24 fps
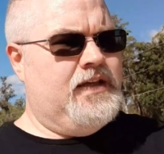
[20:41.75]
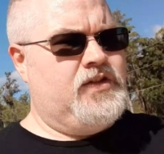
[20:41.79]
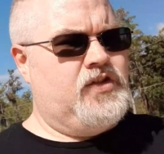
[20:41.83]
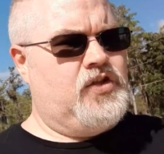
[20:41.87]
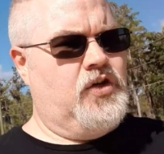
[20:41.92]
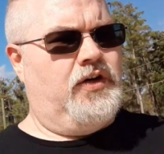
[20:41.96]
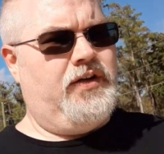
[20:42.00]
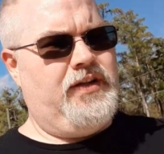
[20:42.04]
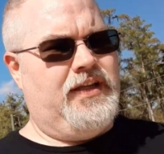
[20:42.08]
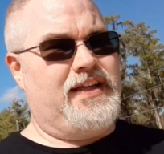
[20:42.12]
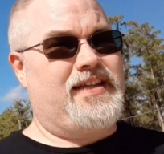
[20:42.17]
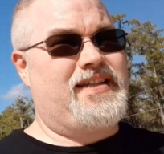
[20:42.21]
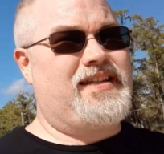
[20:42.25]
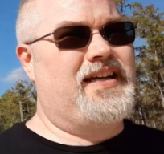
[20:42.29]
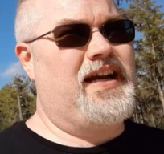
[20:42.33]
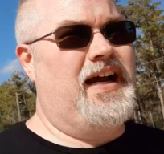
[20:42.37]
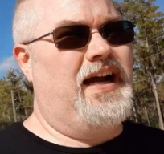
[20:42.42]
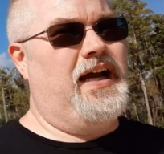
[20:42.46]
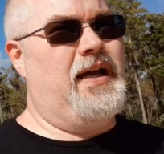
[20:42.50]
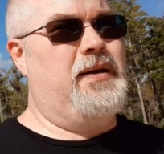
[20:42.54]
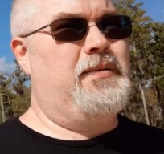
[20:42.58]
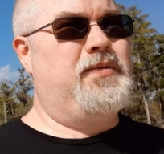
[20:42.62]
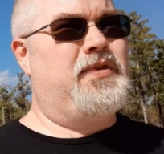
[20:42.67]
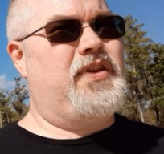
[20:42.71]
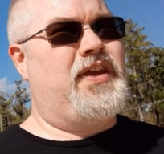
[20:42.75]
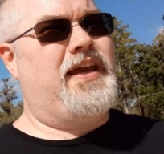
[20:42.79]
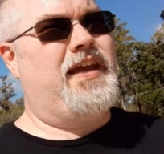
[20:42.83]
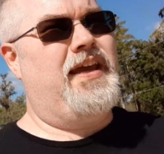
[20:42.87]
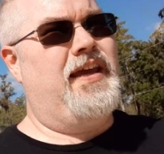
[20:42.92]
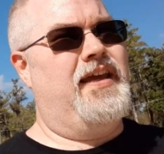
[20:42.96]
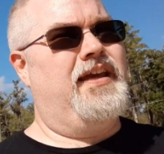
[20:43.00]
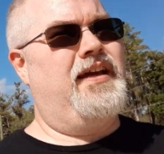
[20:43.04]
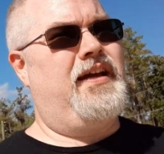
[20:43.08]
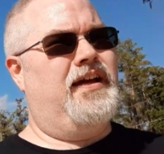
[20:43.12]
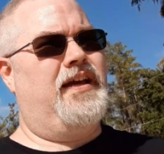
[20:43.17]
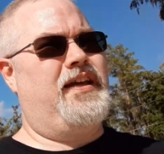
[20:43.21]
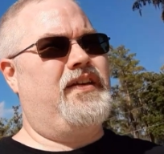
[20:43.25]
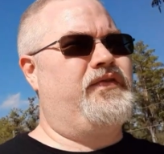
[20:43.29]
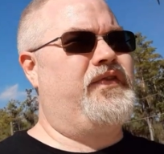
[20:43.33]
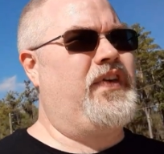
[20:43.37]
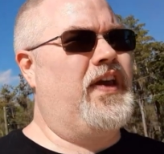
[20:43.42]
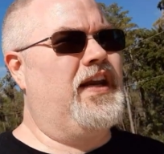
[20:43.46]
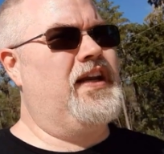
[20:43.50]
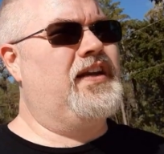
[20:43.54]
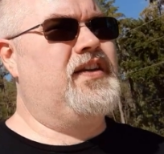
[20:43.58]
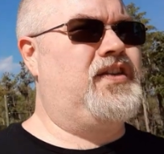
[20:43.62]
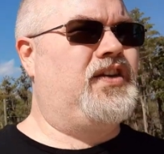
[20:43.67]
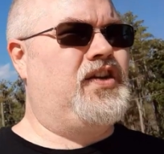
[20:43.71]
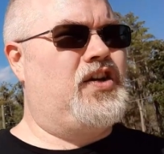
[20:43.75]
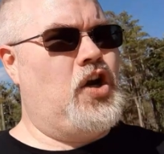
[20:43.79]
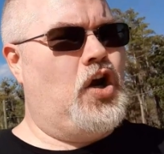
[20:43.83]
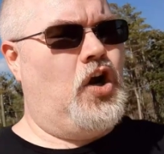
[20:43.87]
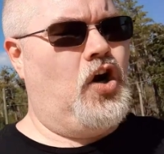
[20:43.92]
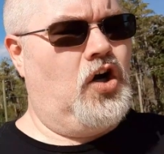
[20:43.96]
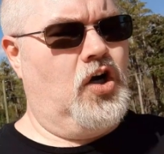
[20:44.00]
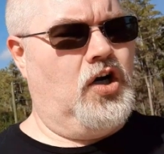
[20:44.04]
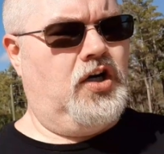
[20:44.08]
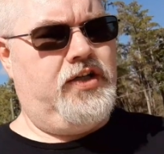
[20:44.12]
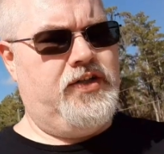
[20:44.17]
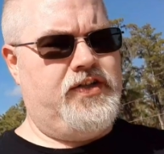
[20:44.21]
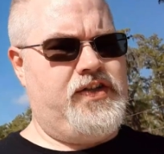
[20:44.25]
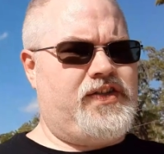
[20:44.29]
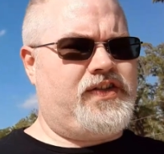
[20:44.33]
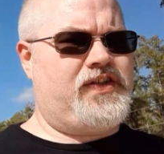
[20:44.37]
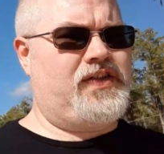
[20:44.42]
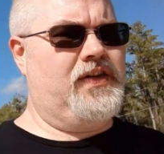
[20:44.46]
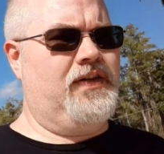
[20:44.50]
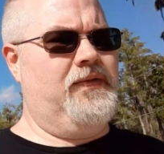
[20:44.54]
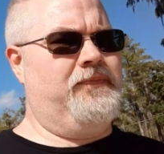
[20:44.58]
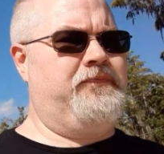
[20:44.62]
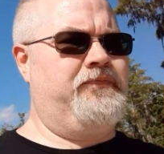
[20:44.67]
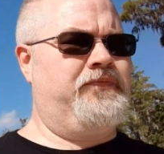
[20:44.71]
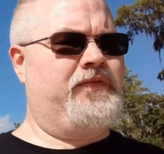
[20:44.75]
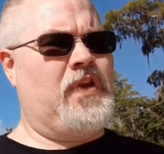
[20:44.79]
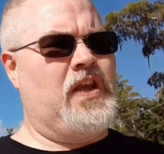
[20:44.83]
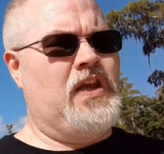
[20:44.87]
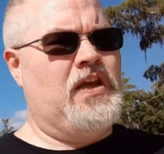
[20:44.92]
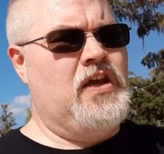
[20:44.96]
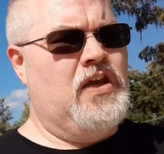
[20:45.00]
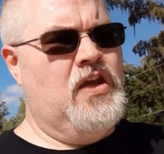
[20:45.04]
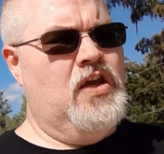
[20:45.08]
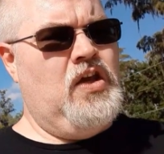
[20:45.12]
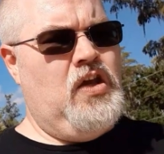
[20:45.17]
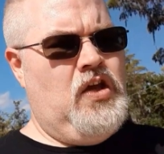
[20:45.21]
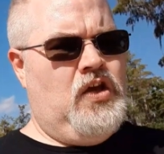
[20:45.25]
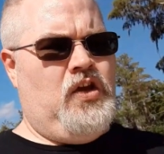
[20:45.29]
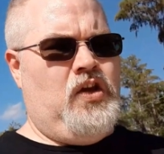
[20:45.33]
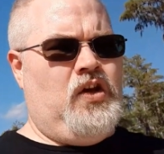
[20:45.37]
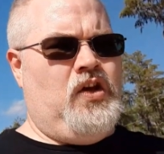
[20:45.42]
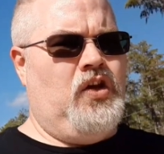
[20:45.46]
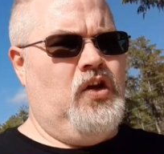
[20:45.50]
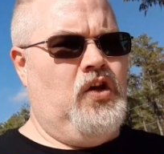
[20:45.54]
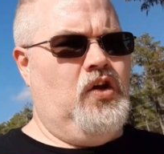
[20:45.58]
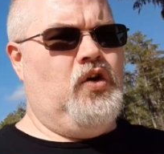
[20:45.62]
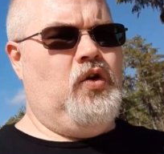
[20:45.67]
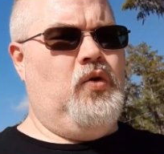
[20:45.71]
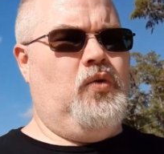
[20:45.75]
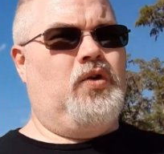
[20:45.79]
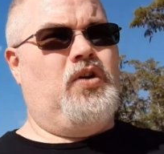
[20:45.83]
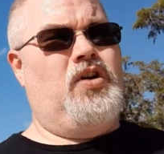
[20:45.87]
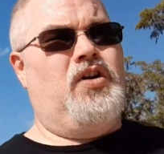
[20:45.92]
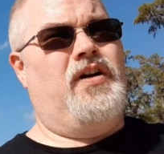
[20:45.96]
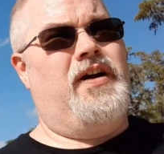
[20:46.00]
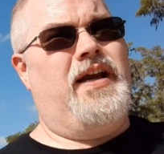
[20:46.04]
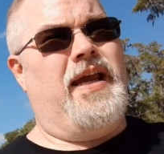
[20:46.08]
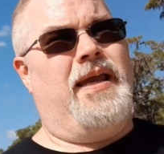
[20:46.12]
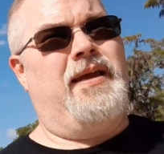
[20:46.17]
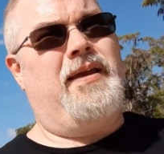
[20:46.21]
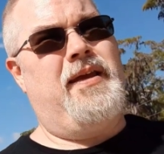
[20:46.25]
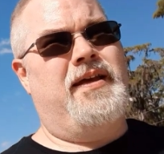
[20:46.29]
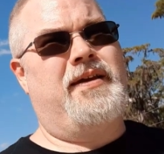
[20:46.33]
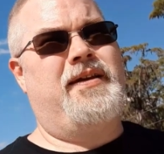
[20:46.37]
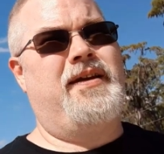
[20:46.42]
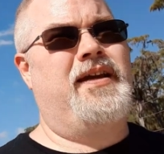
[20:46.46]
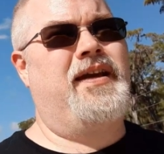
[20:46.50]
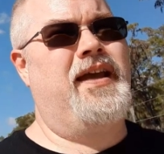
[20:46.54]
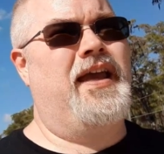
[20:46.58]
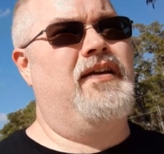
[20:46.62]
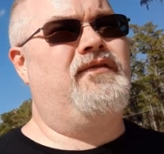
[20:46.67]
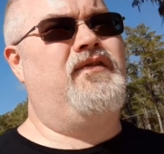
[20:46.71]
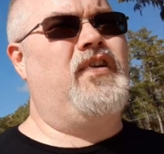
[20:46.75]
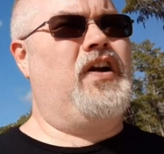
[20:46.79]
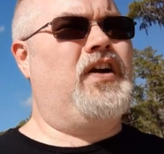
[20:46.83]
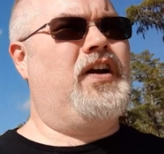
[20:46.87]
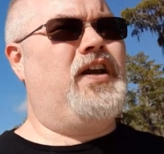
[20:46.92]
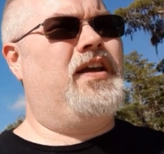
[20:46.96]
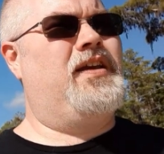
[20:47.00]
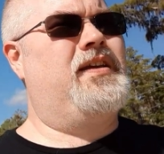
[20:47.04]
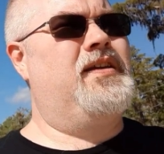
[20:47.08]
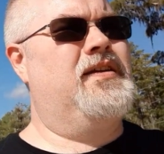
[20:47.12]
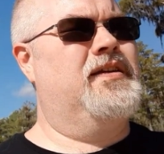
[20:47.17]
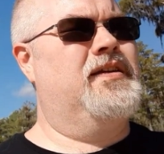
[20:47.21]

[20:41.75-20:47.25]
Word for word: During this time, they uh, invaded the Narns, who were a, a very,